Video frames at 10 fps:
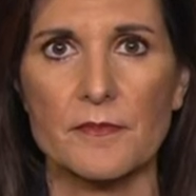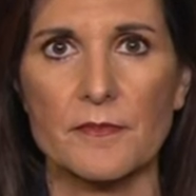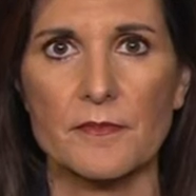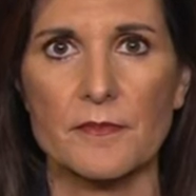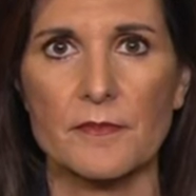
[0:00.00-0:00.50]

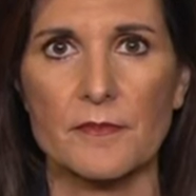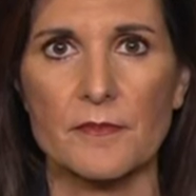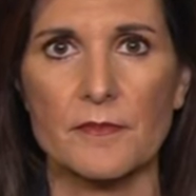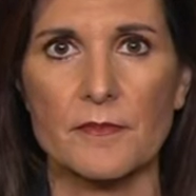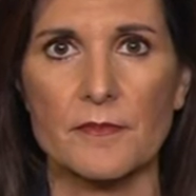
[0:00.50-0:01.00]

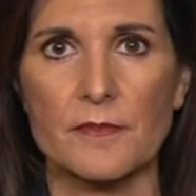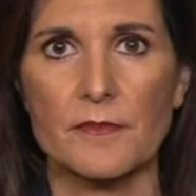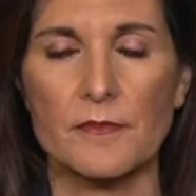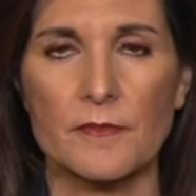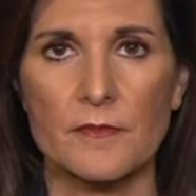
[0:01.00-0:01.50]

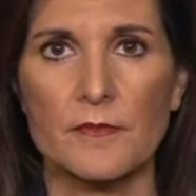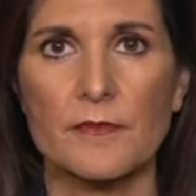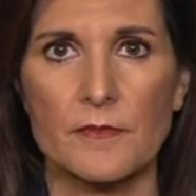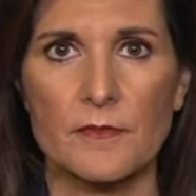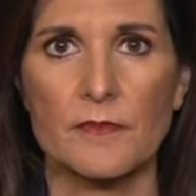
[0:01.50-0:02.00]

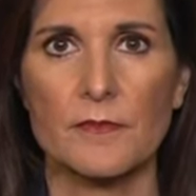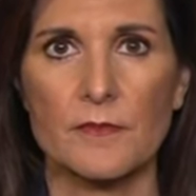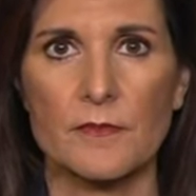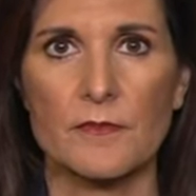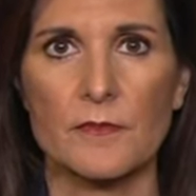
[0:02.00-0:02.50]

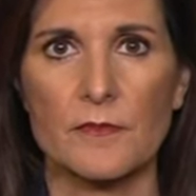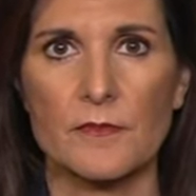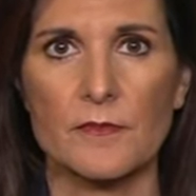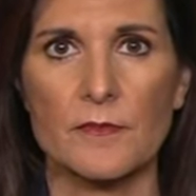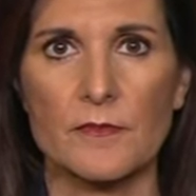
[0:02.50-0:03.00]
(not speaking)